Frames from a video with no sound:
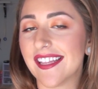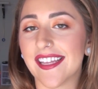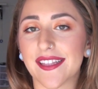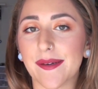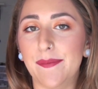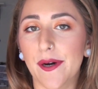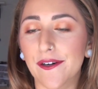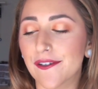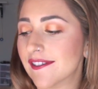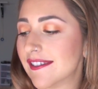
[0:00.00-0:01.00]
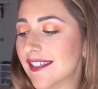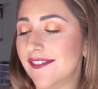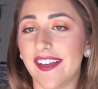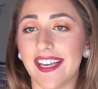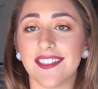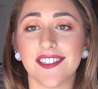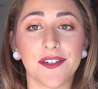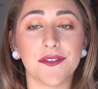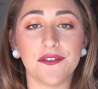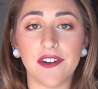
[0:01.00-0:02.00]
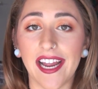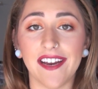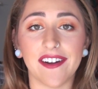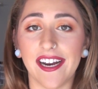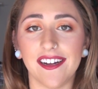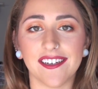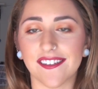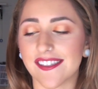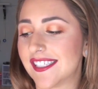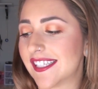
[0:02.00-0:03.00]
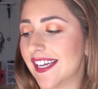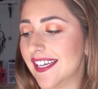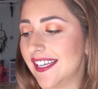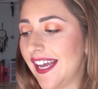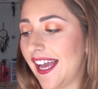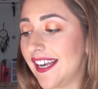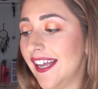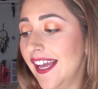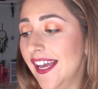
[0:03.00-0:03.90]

like the bones and the veins are right under the skin, and